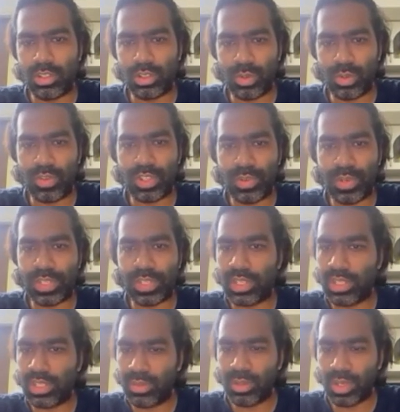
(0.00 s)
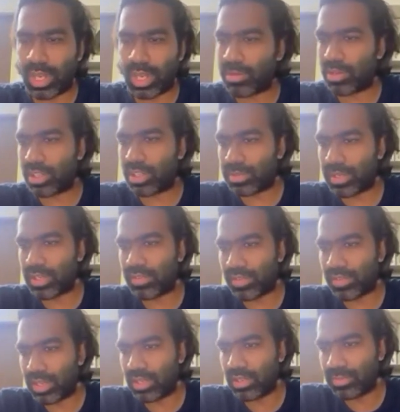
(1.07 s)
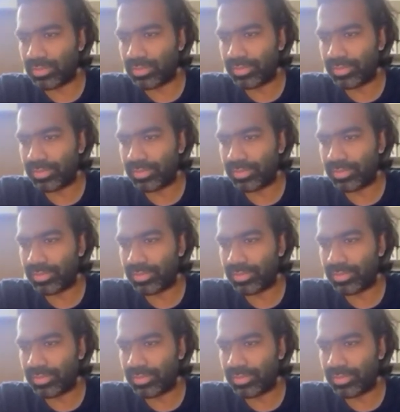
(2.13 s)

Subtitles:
So what was the question about type 2 respiratory failure?